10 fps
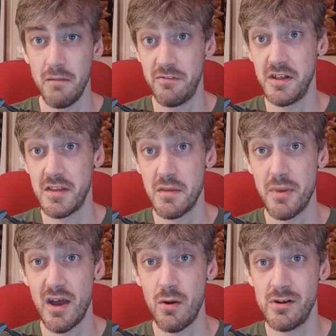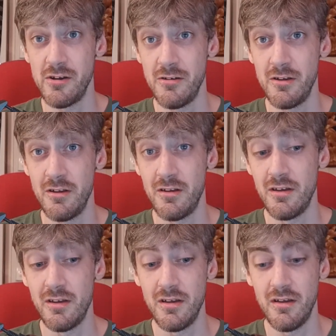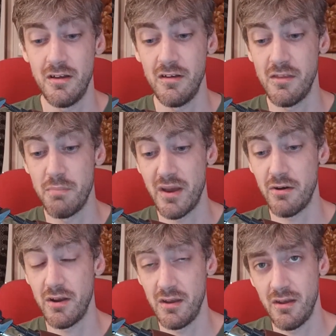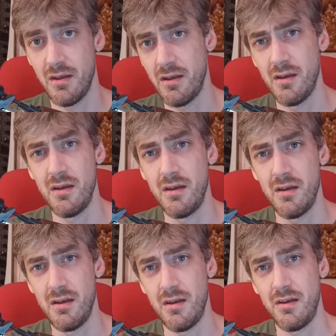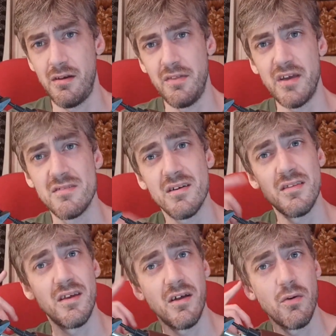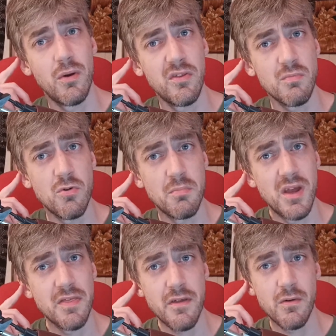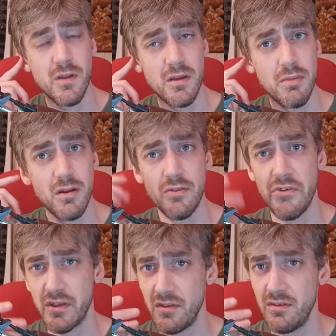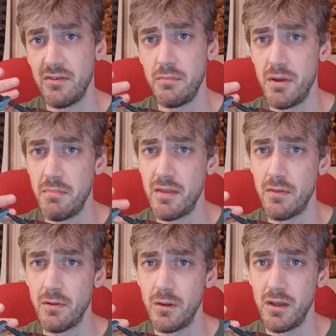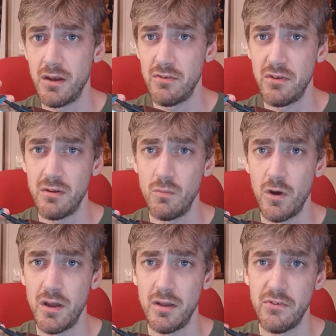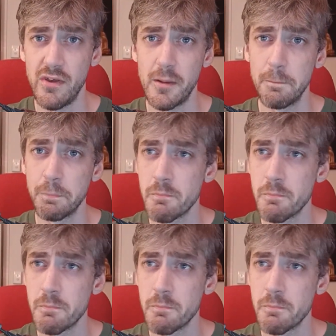I'm feeling the power of the berry. They said the other one's more menthol-y, but it's like, this is a bit menthol-y in a certain way. It's like,